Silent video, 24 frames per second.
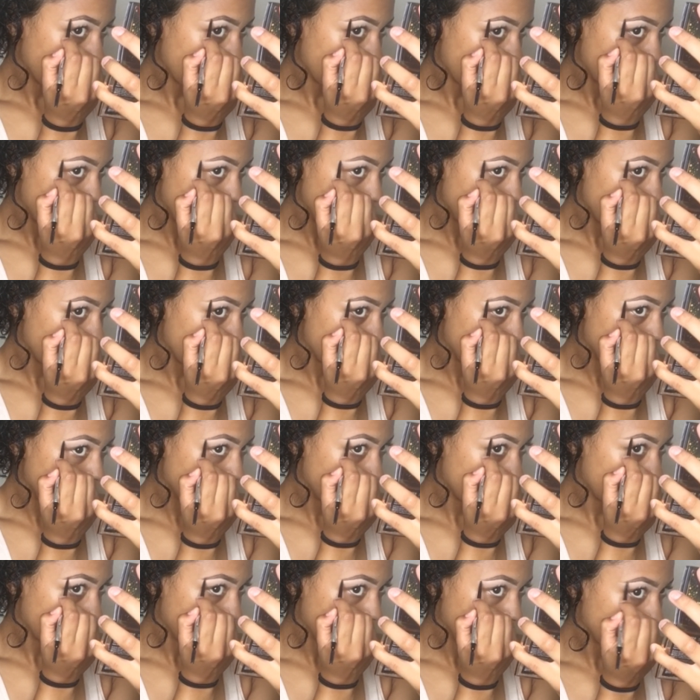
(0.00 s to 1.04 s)
at the
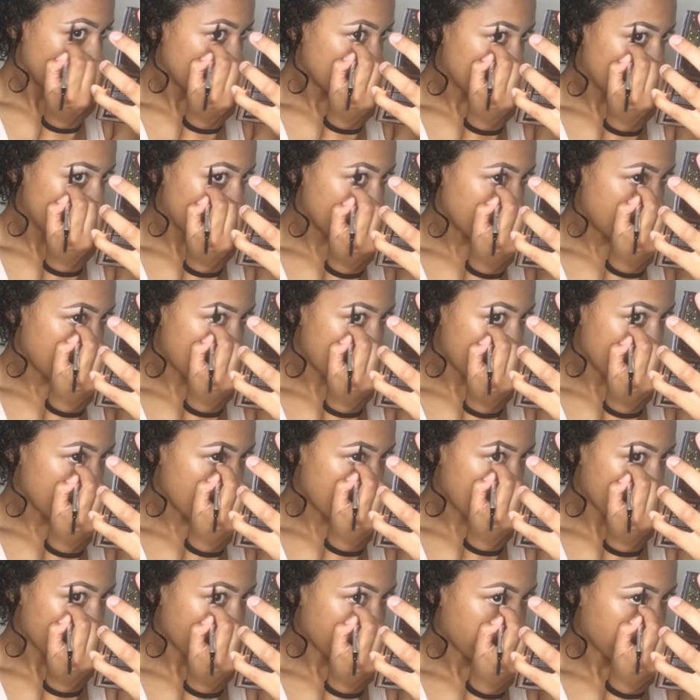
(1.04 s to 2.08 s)
end of my
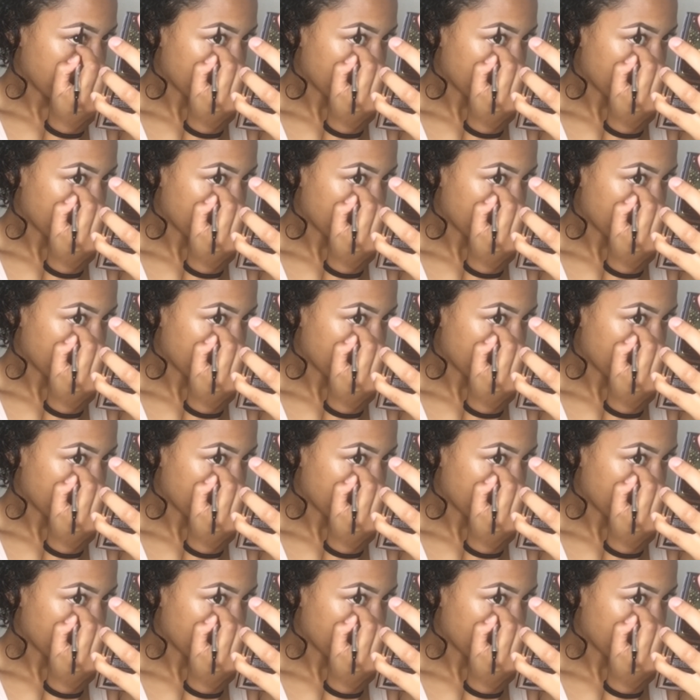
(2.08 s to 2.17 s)
eyebrow.